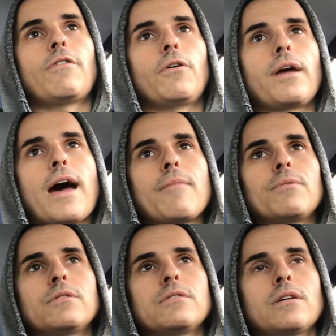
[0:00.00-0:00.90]
only
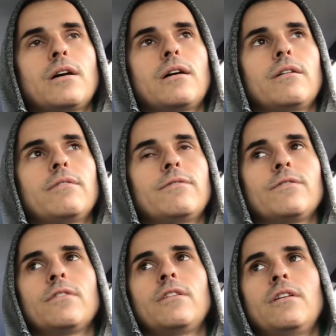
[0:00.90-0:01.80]
happens
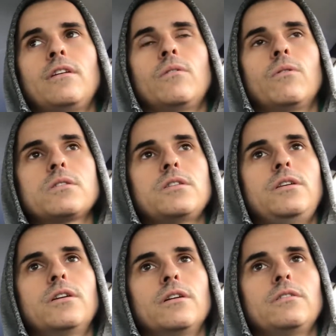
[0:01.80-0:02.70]
once a
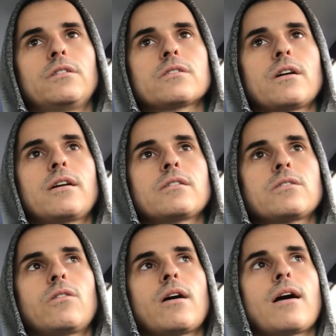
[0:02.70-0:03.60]
year, it looks like.
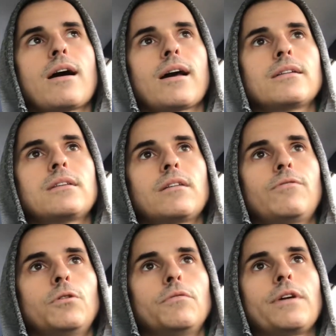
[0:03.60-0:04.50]
So I gotta take
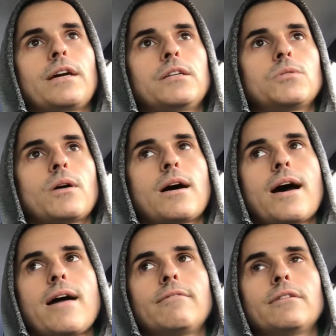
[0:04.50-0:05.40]
full advantage while I
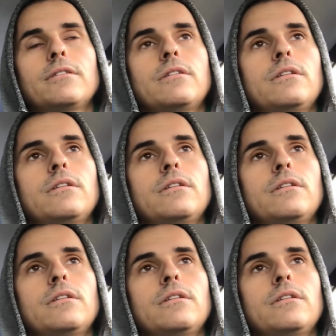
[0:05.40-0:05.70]
have it.